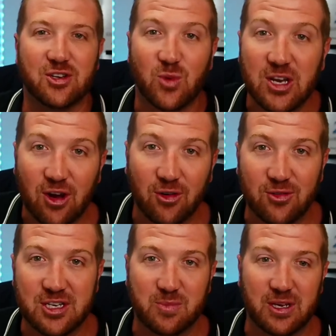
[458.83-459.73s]
We know
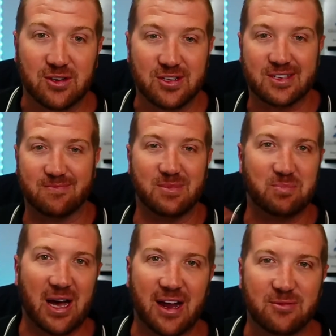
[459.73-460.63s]
this because
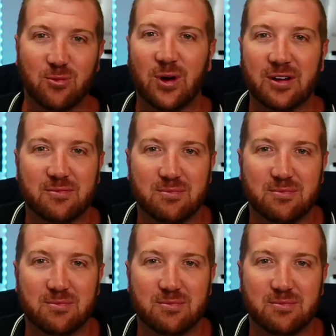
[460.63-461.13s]
part of one of